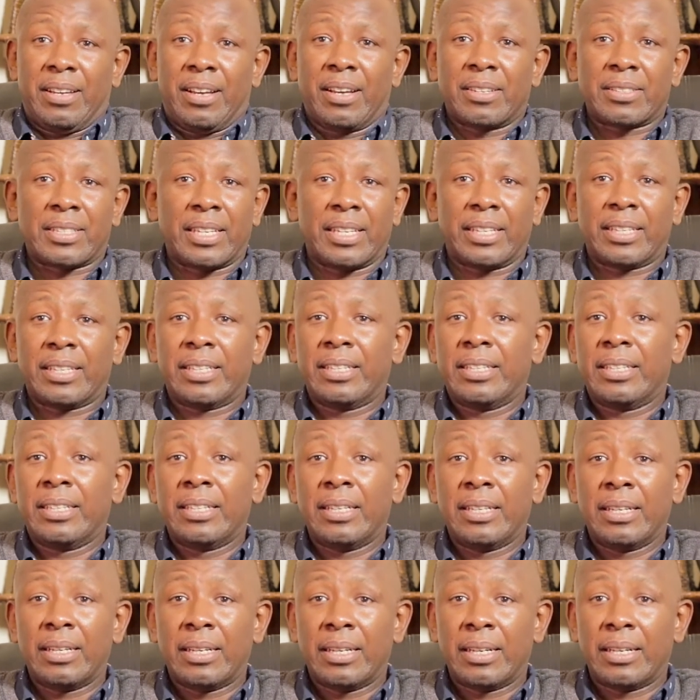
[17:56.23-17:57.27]
I was like,
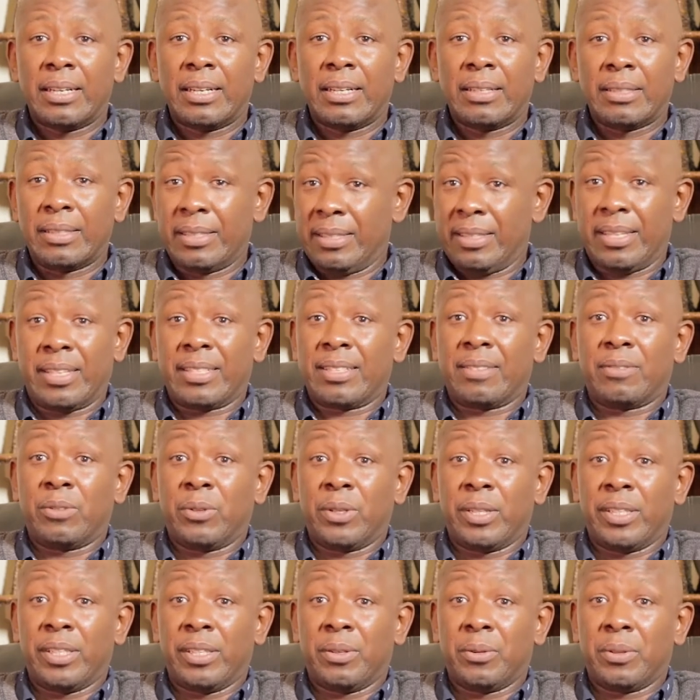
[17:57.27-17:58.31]
these guys have
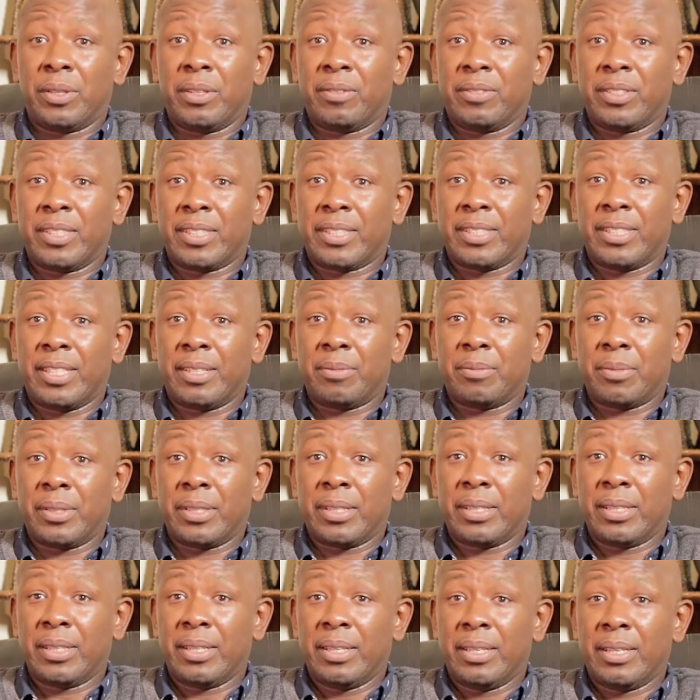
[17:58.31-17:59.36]
no idea what they've just done, man.
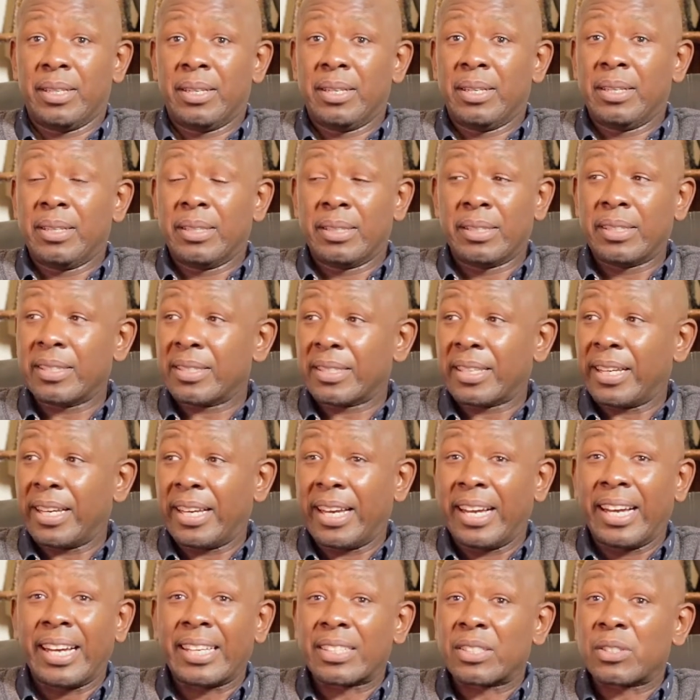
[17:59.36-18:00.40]
This
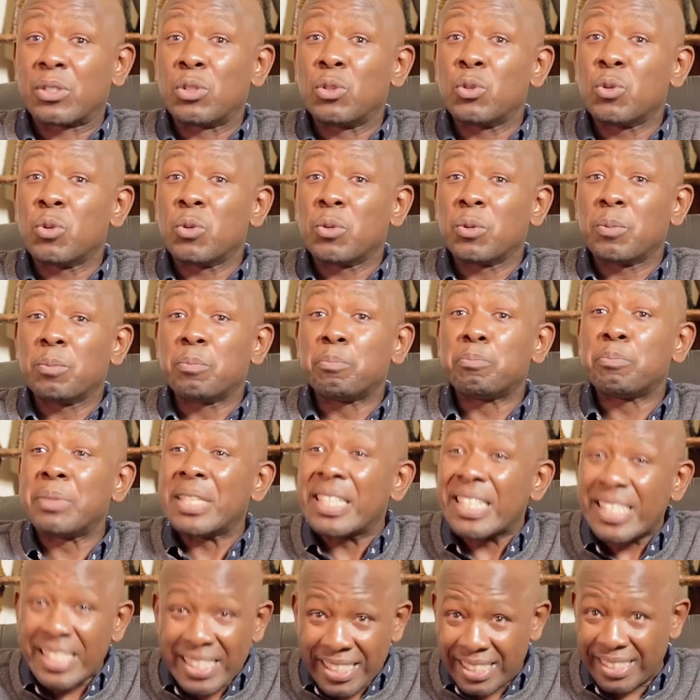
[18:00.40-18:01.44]
guy has no
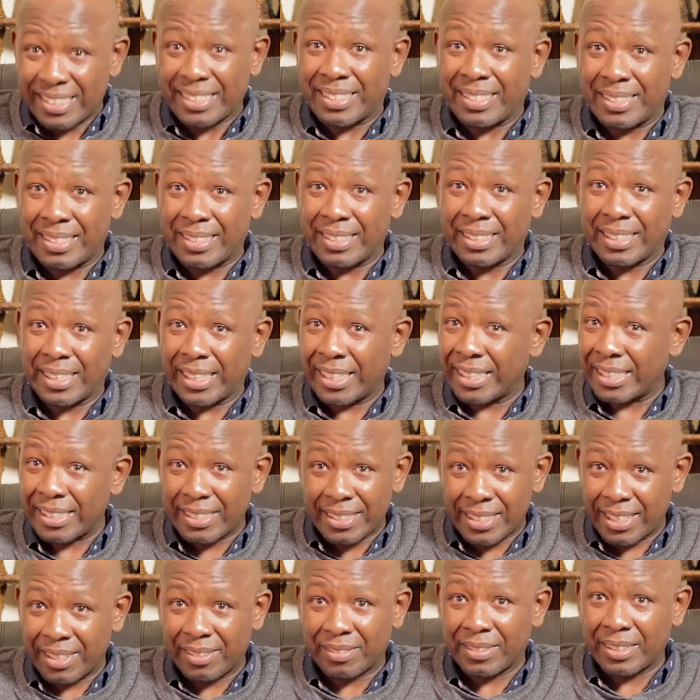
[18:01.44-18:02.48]
business getting
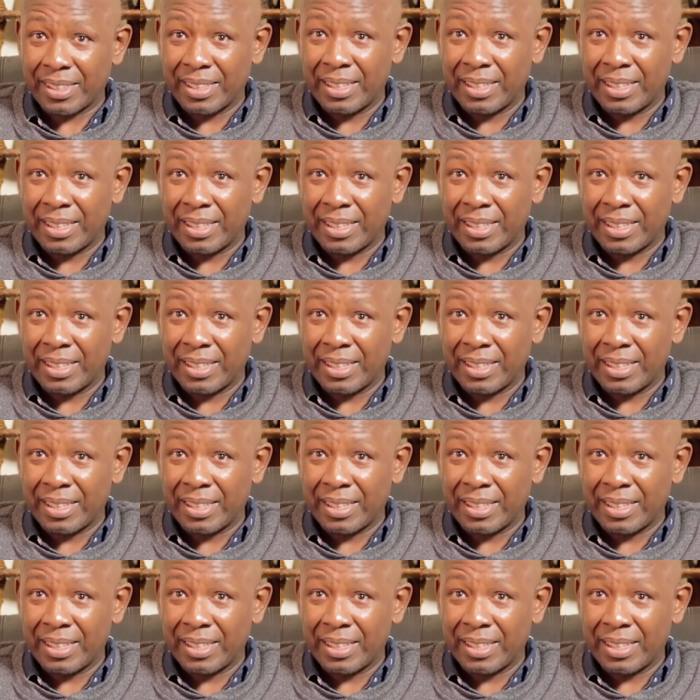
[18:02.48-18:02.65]
saved.